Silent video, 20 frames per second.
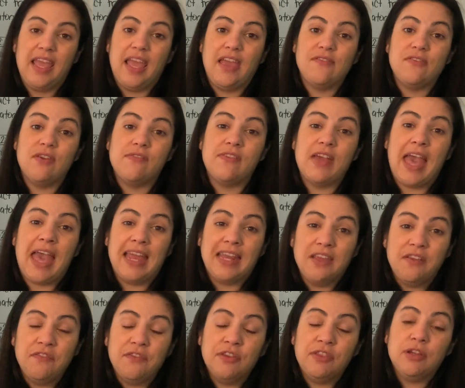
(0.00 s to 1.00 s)
If you have
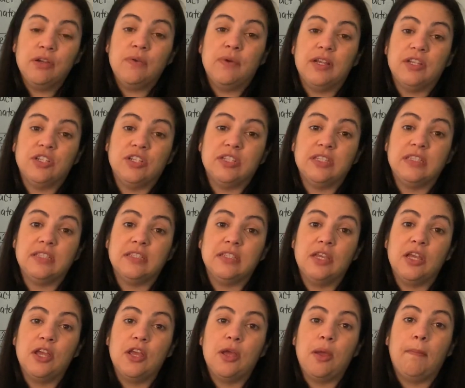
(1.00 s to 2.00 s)
any further questions,
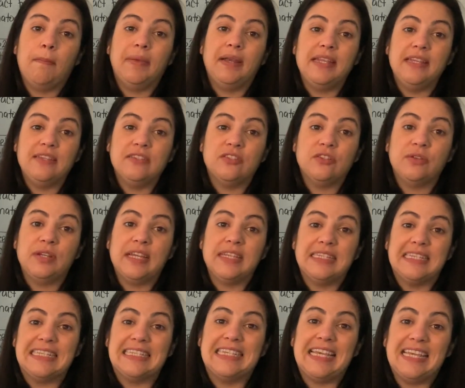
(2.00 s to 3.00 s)
please don't
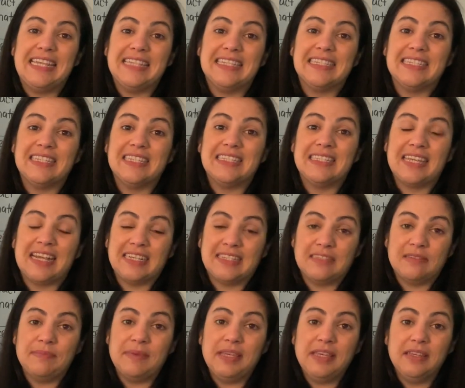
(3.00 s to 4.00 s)
hesitate to
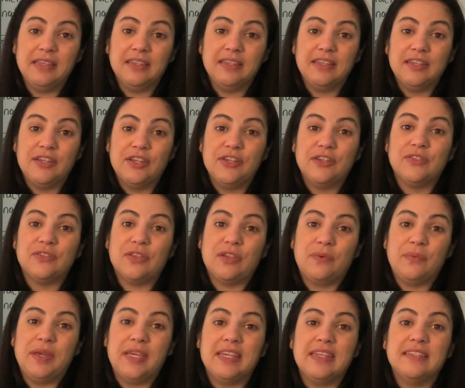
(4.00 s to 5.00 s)
text me so that
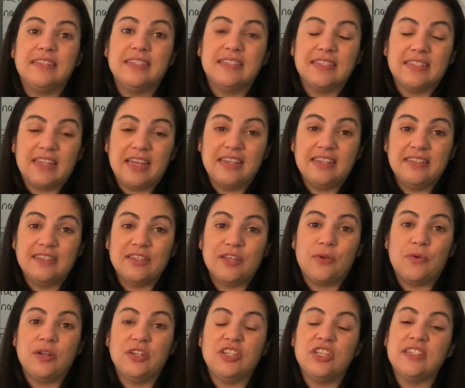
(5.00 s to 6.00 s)
we can discuss the
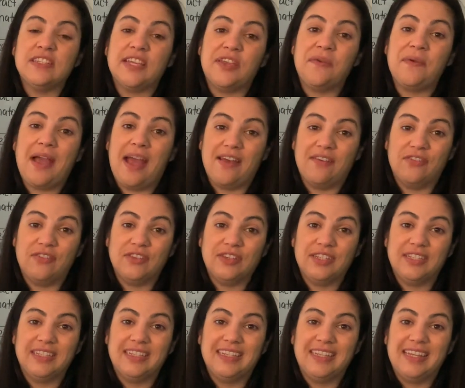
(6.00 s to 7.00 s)
questions that you have.
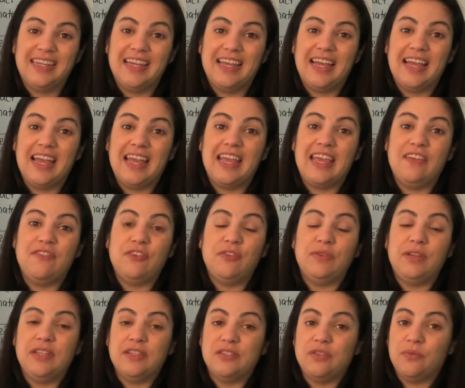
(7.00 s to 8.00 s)
If you
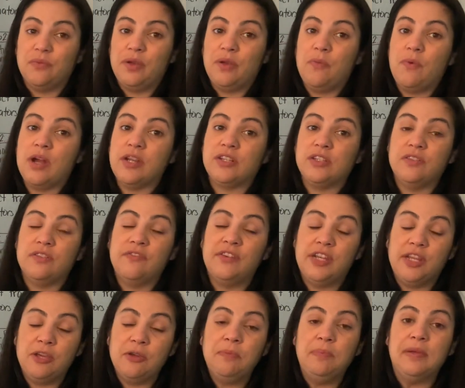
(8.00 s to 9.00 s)
need to rewatch the
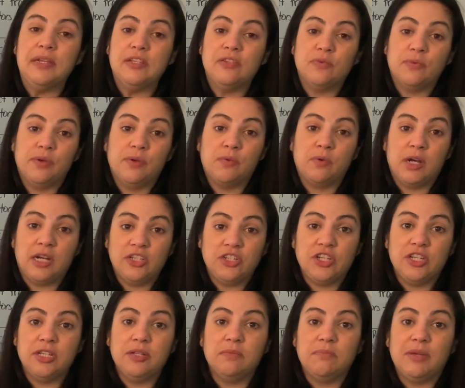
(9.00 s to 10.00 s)
video, please rewatch
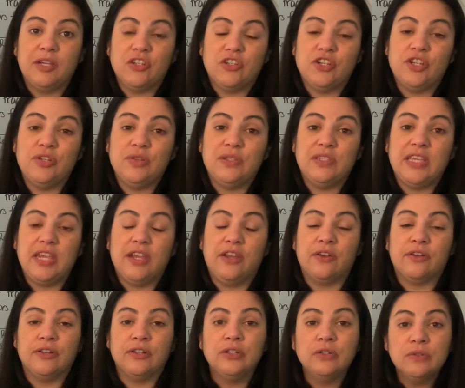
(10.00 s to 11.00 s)
it. Make sure you take
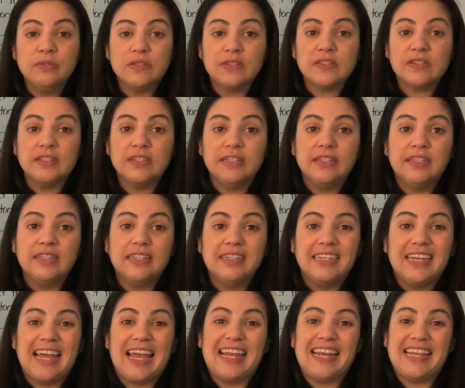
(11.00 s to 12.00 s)
your notes.
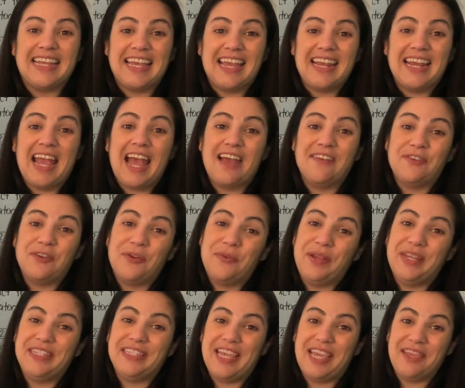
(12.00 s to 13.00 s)
And again, have a
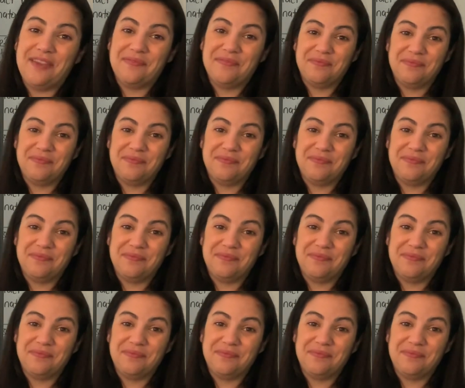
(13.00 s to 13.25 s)
great day.